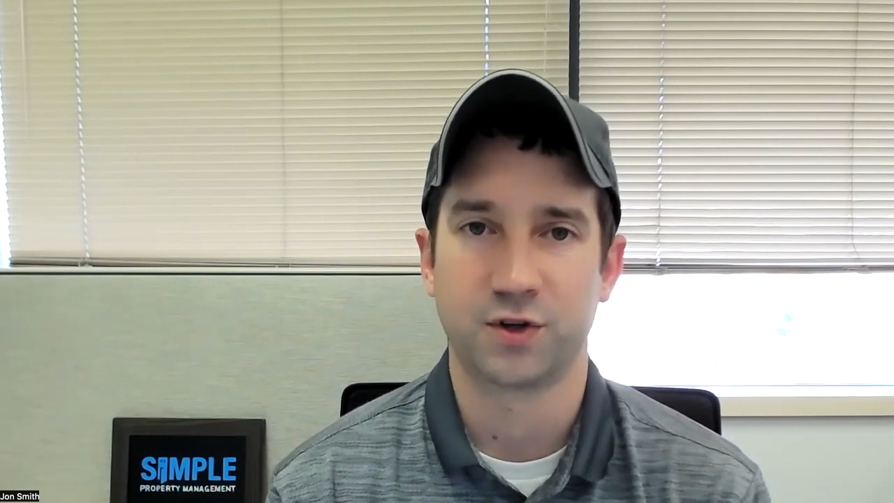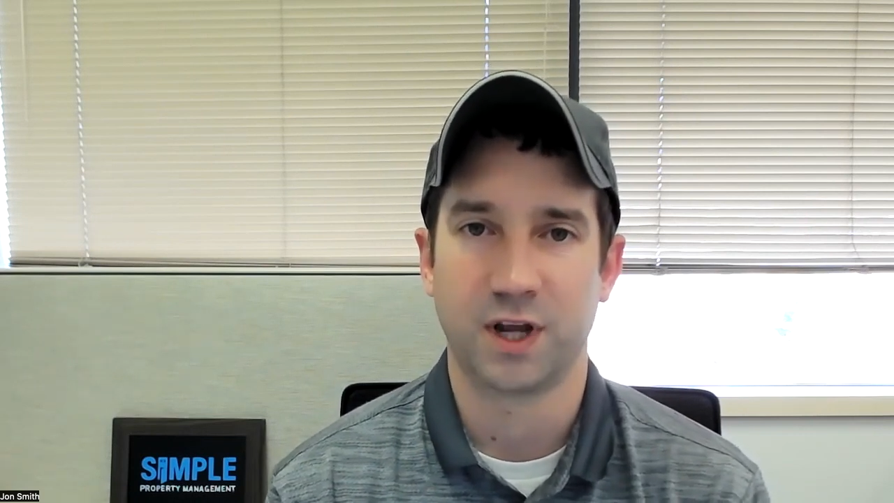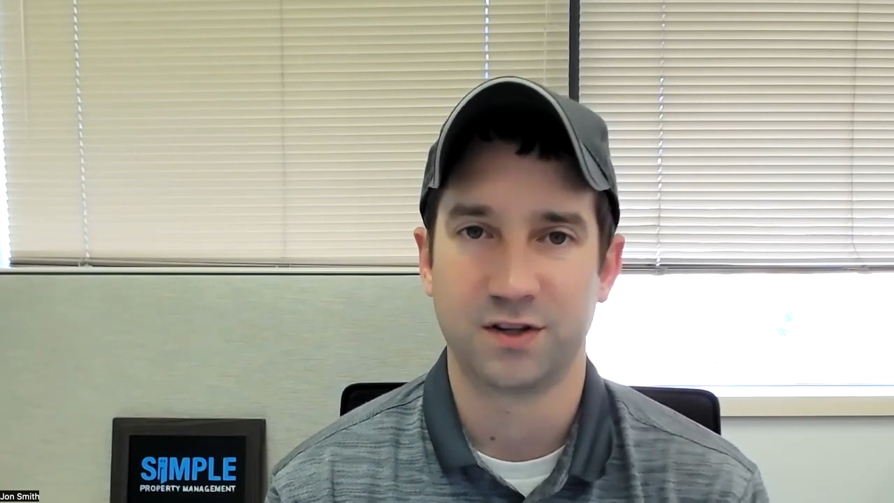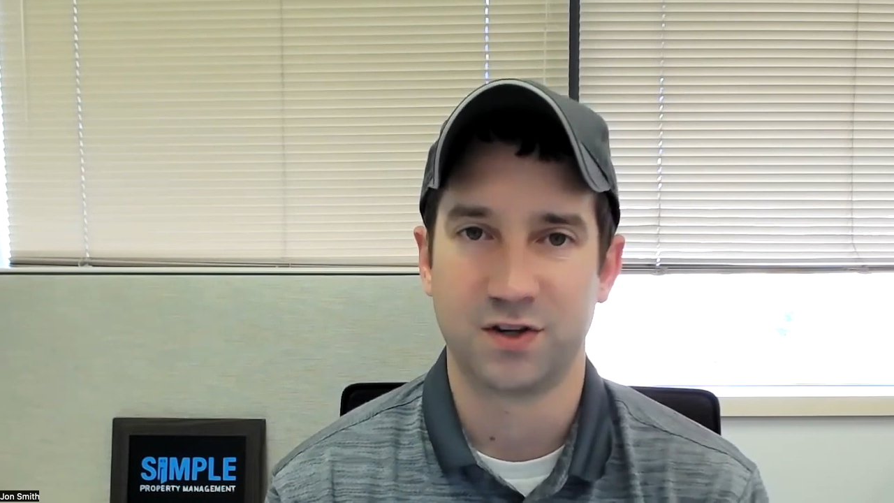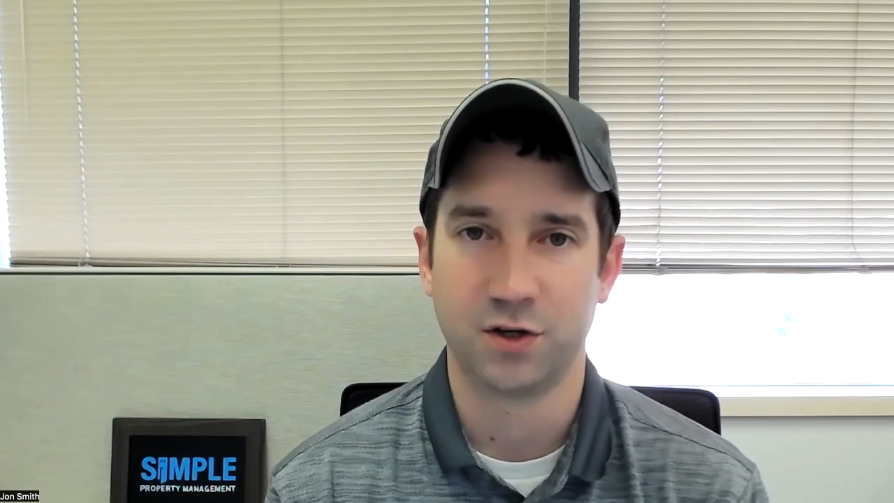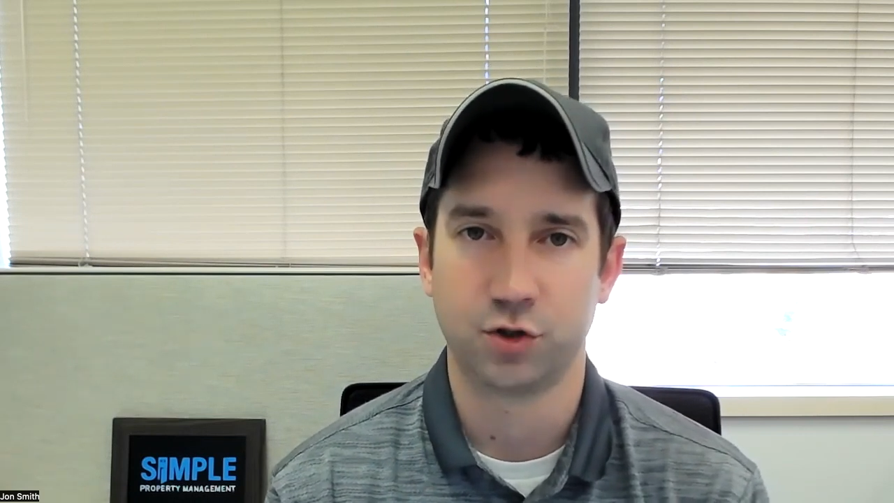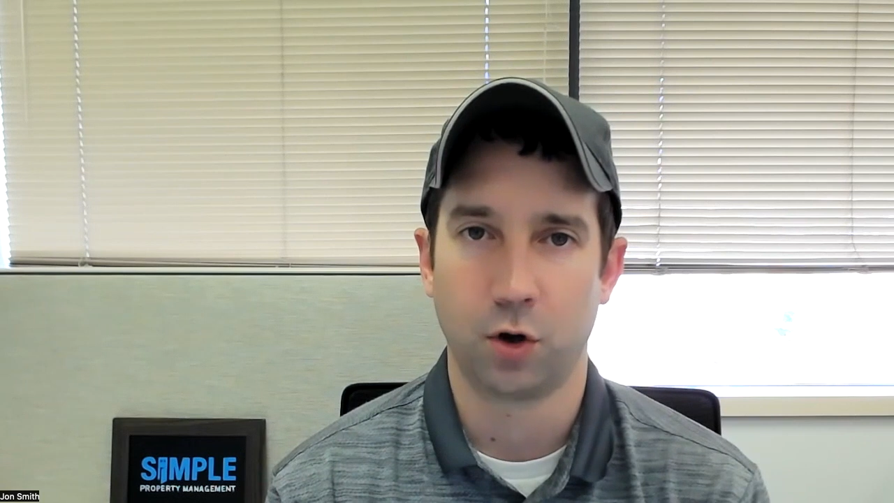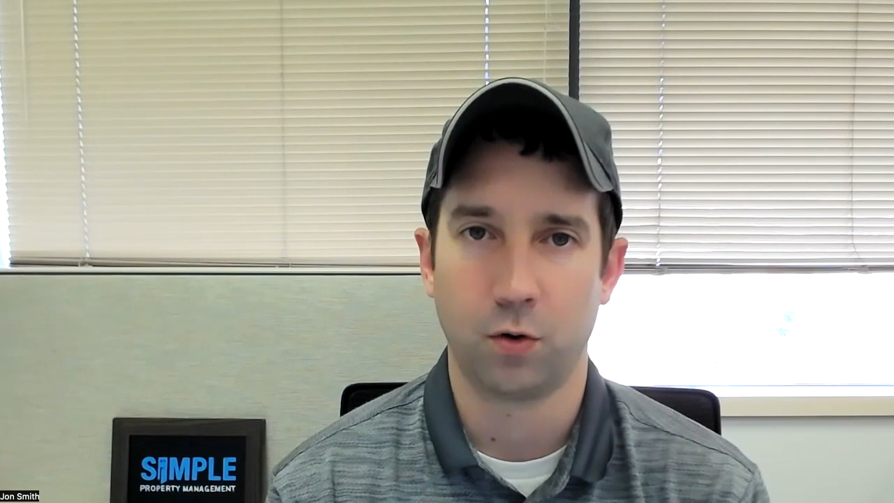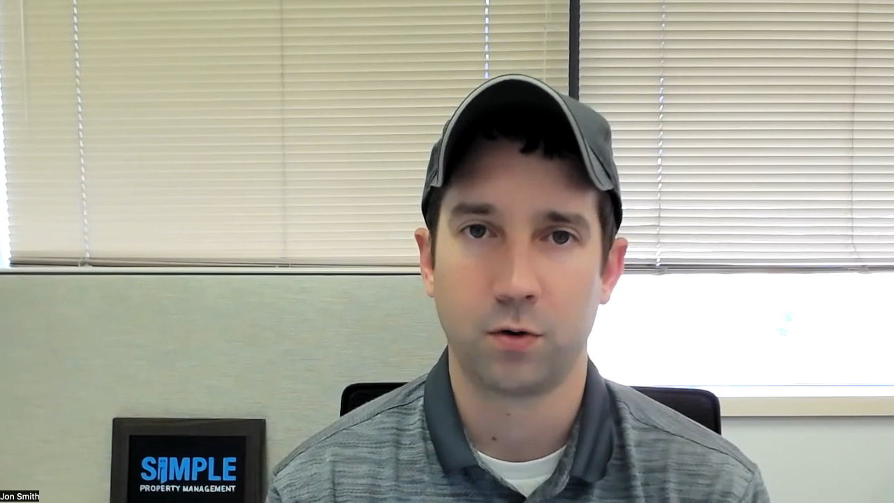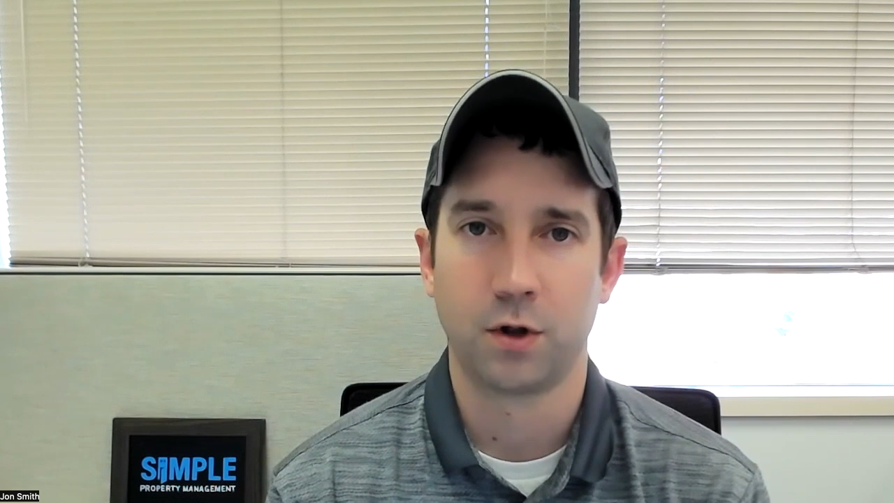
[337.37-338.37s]
on
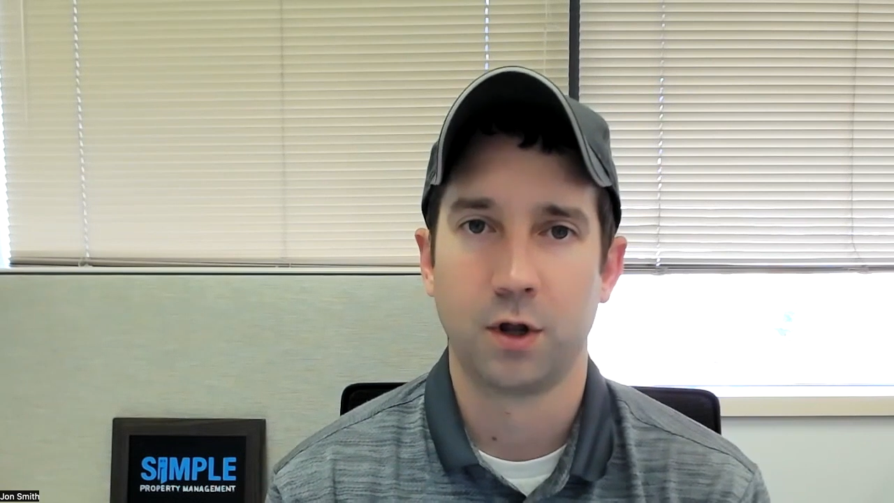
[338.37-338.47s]
Zillow,